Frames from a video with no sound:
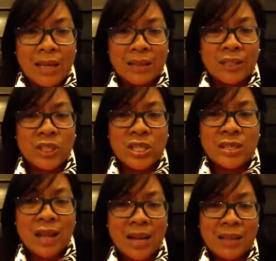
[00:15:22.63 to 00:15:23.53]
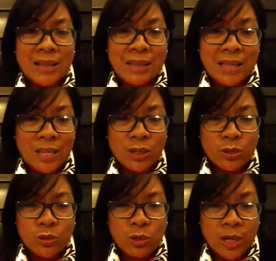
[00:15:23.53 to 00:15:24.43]
that she's not going to need to
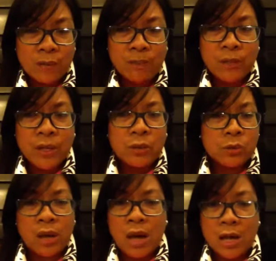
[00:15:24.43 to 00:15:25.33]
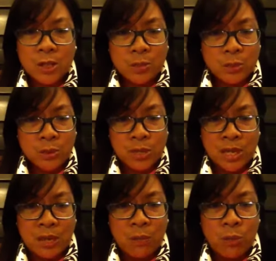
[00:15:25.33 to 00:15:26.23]
run to the hospitals
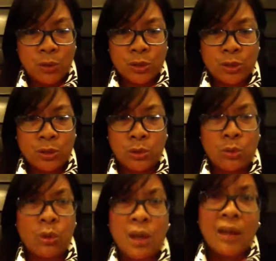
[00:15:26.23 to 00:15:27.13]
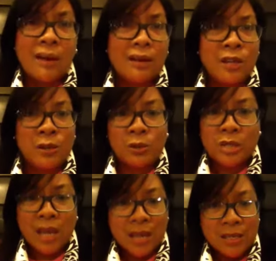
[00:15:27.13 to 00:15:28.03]
anymore to do,
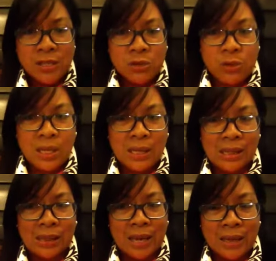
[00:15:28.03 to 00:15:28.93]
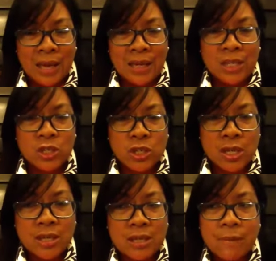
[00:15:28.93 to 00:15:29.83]
tests or anything like that. It's
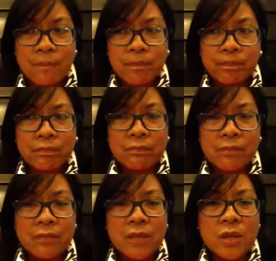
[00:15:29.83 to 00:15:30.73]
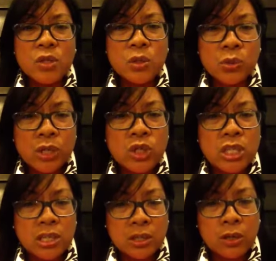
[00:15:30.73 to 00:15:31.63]
just so that she
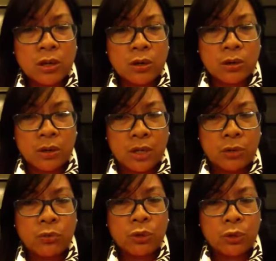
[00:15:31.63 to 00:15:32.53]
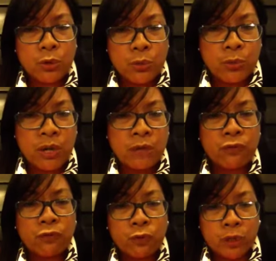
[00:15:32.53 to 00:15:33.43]
can, recuperate
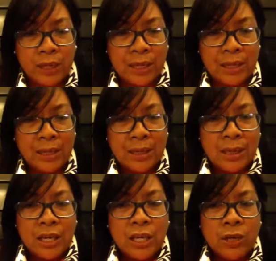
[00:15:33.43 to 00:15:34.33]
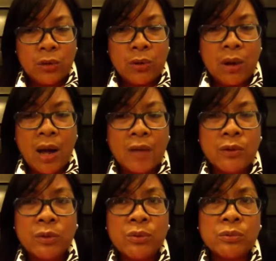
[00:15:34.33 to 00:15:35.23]
fully.
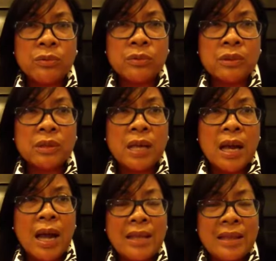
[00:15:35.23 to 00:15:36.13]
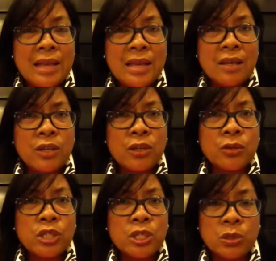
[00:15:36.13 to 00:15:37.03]
I think,
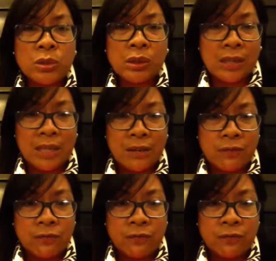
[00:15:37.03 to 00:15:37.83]
she shouldn't leave,